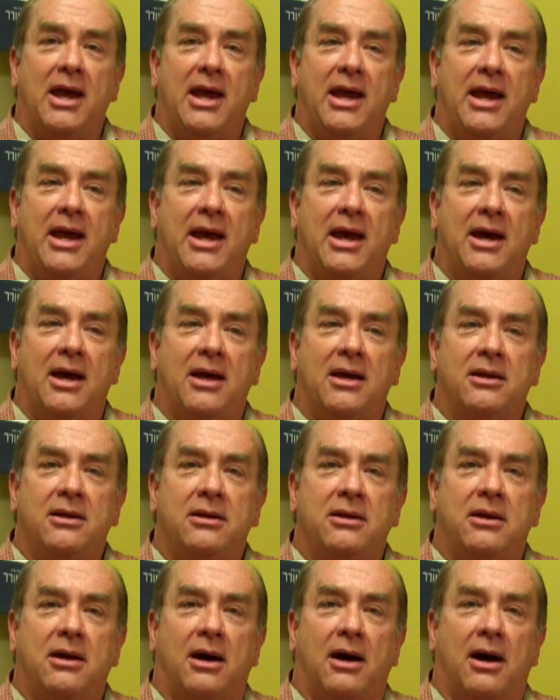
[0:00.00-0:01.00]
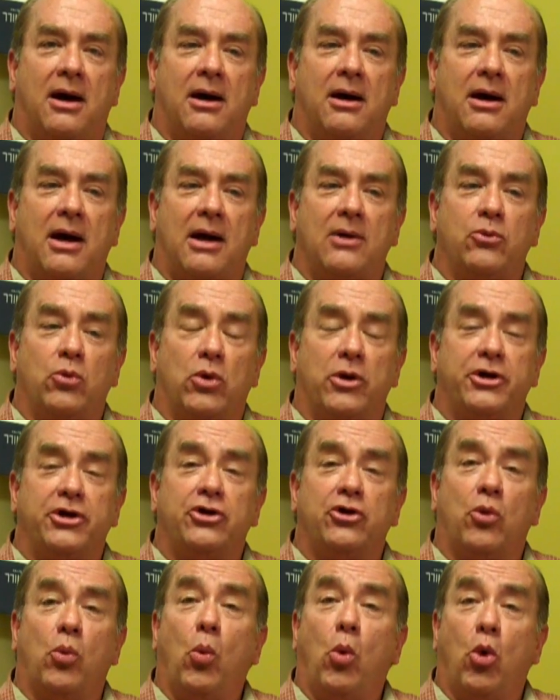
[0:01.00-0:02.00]
and uh, I won
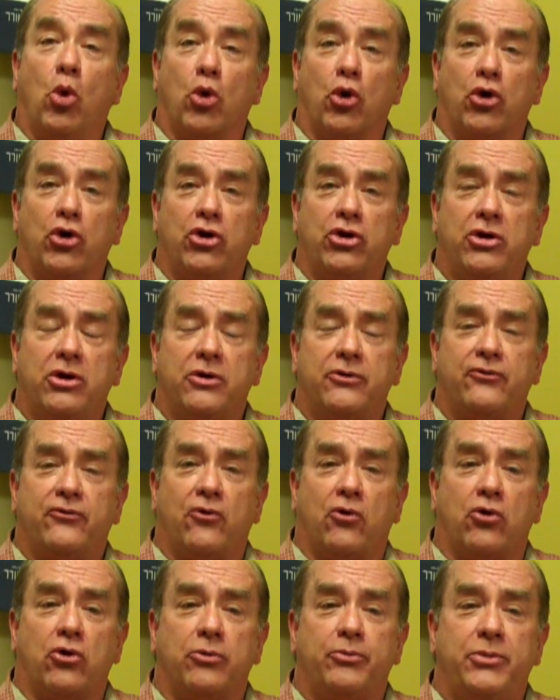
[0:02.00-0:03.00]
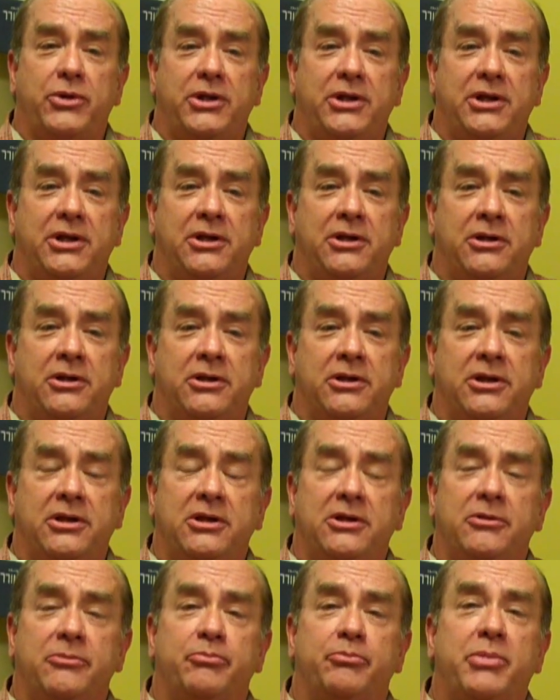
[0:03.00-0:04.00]
an award for being
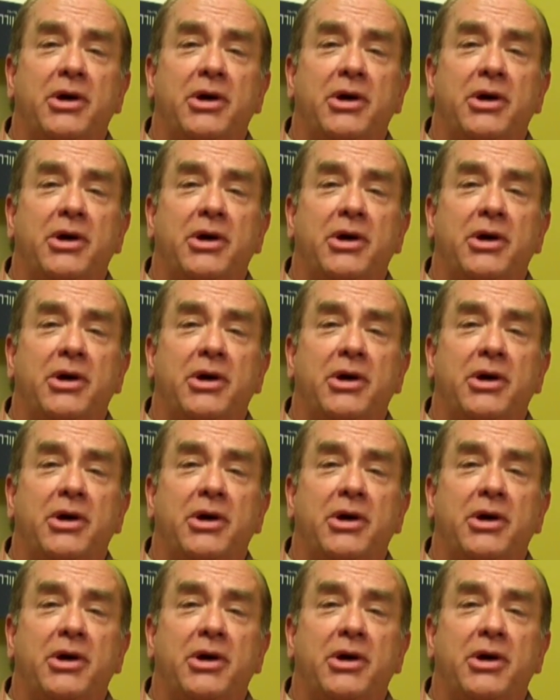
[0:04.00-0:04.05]
the